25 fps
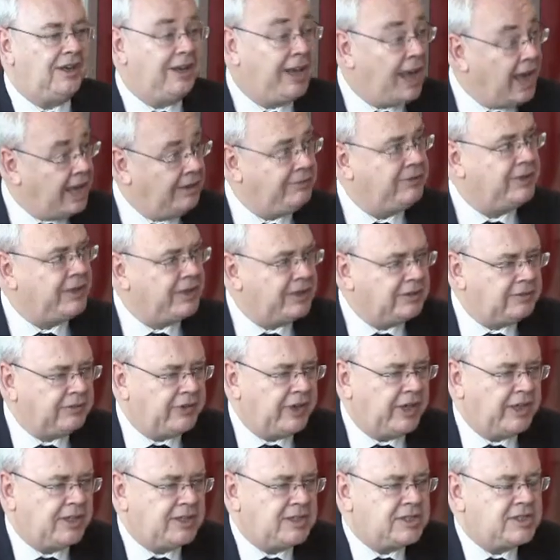lively
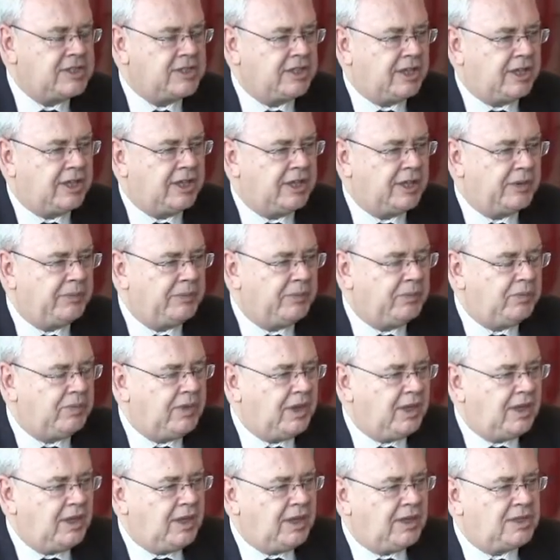event,
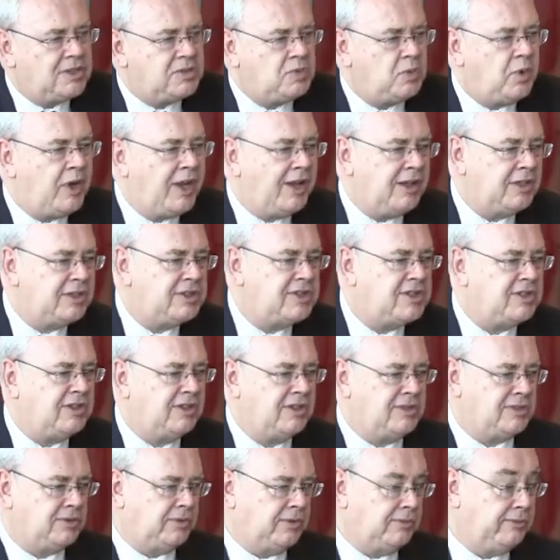as well
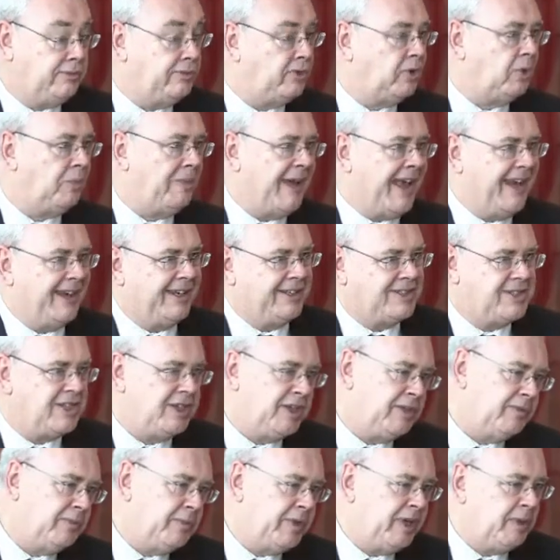as the sort of
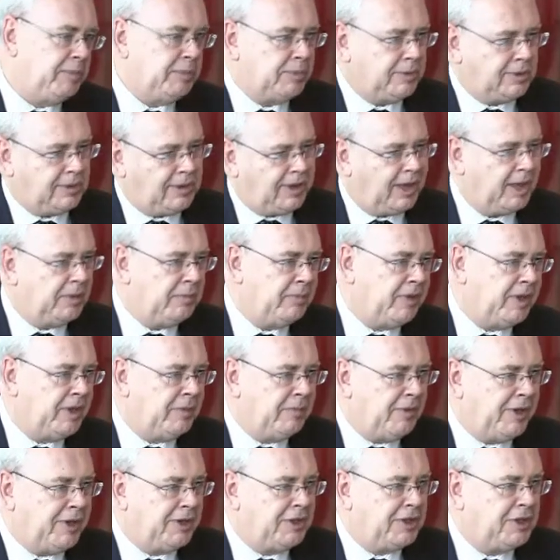formality of people like
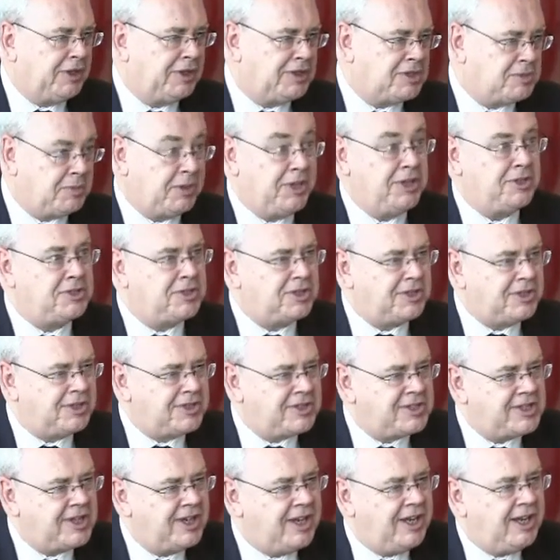me making
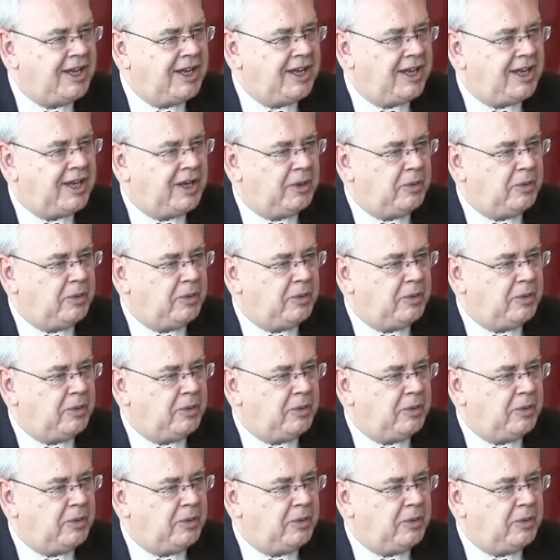speeches.